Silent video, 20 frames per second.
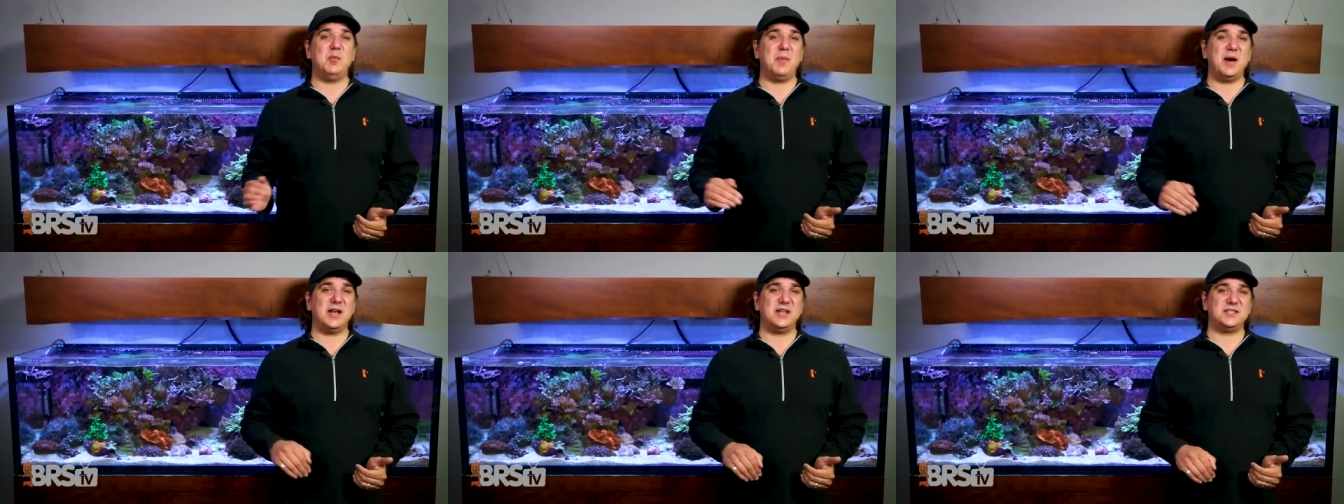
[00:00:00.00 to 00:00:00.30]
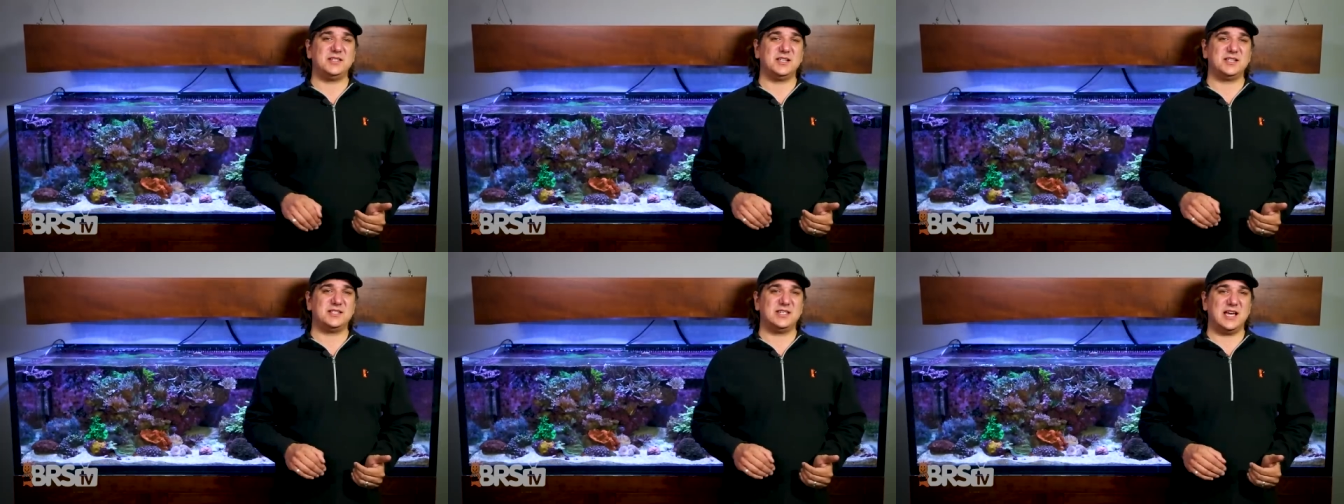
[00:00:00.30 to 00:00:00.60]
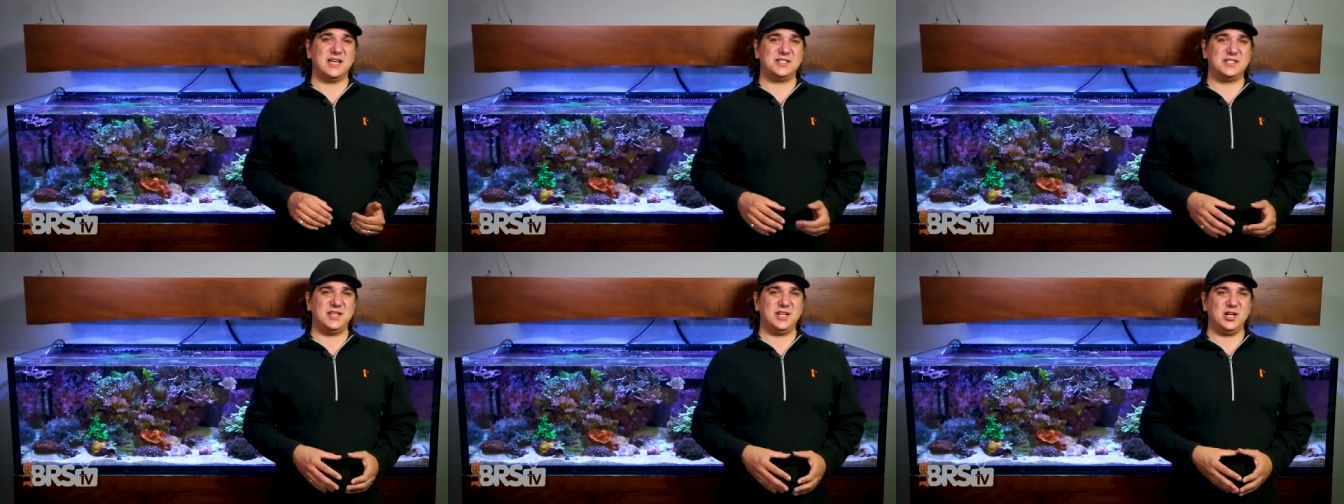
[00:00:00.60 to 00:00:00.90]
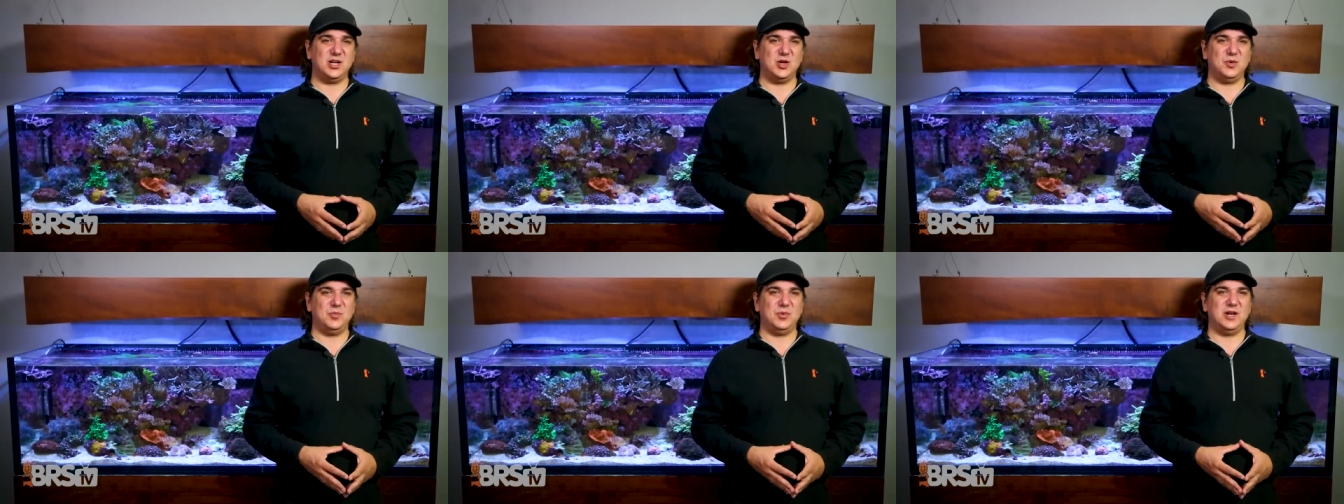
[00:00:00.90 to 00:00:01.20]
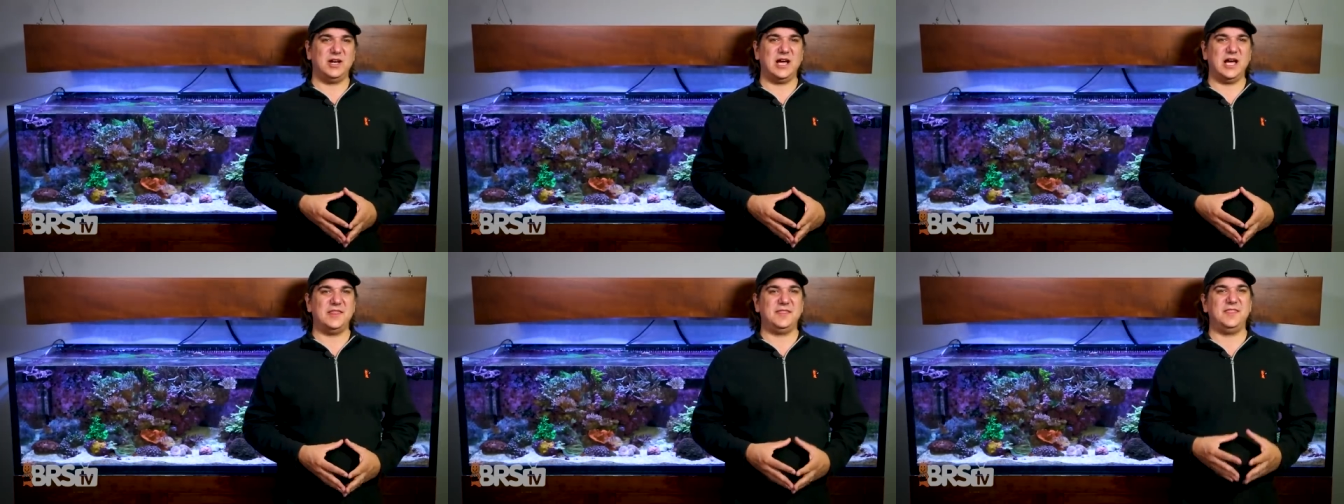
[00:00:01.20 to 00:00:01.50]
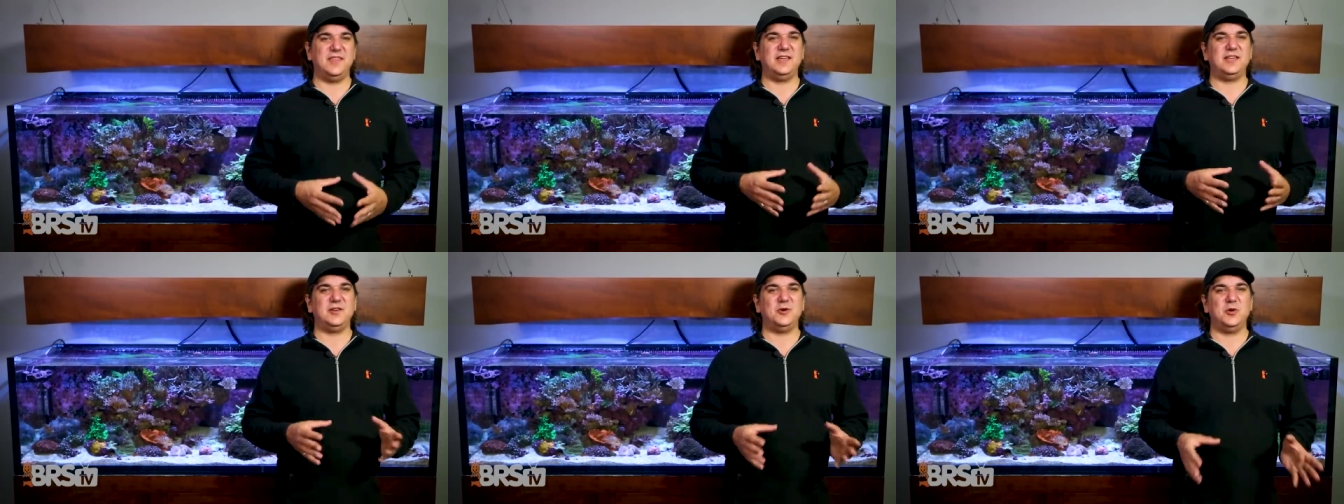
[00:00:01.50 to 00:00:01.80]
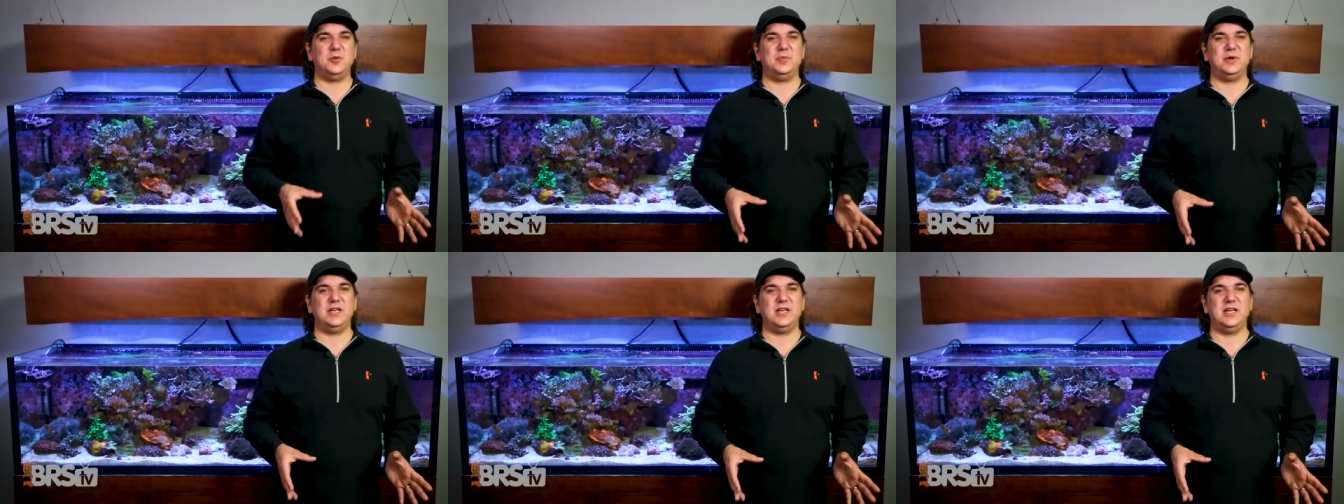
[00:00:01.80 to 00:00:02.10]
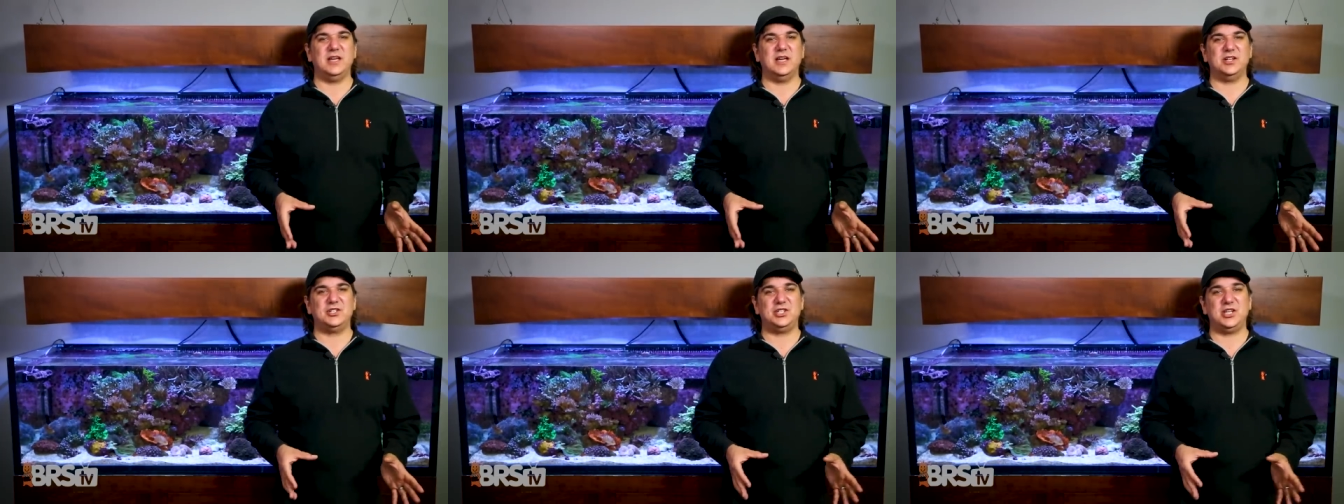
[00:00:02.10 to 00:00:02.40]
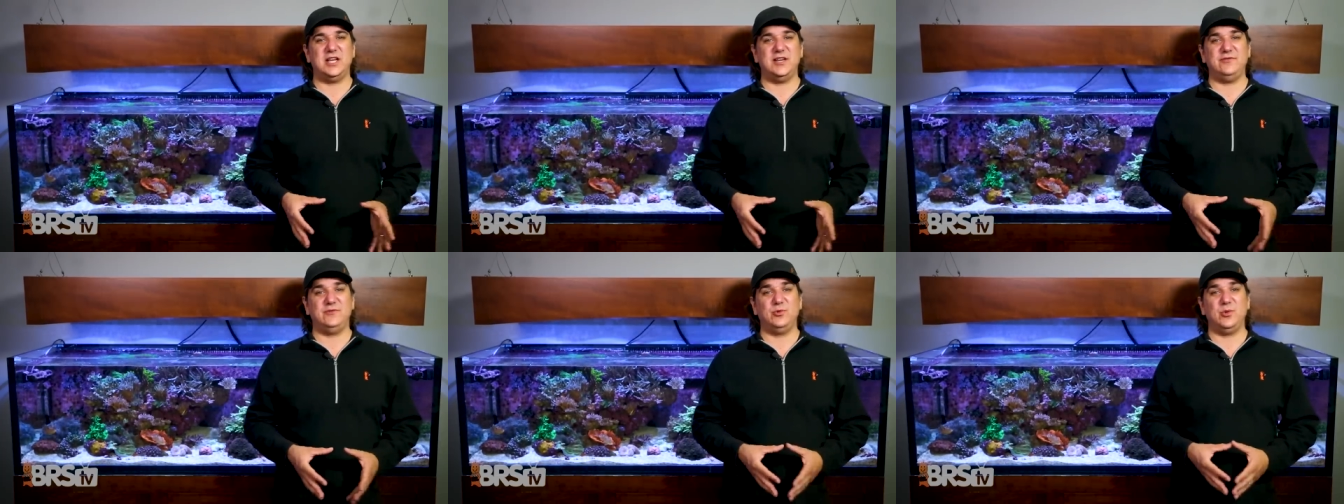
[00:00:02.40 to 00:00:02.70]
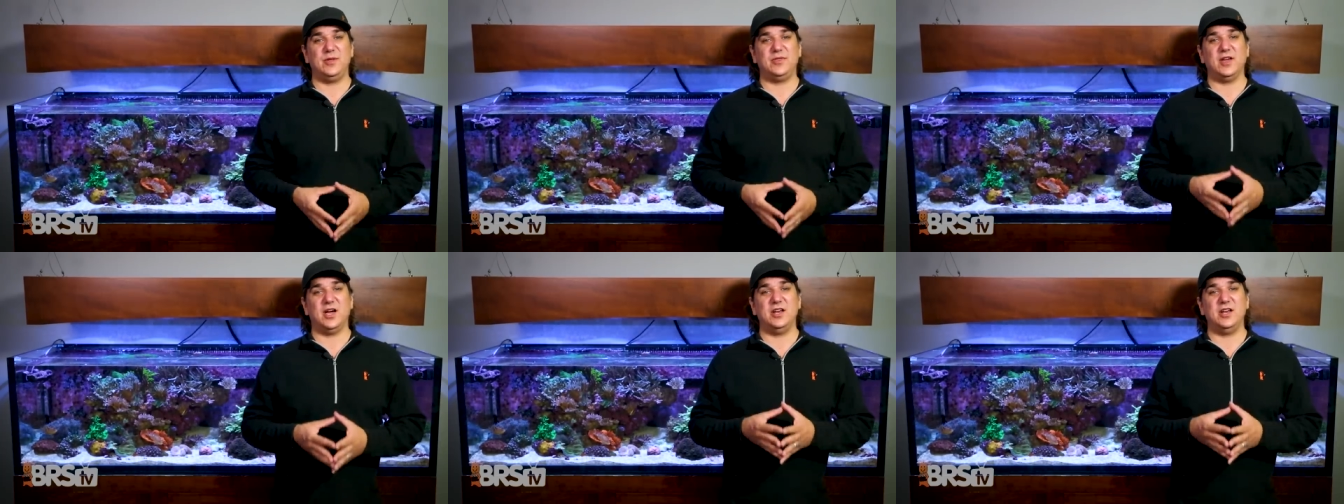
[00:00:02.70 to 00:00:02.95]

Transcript: amount of success here, but I think it would be achieved with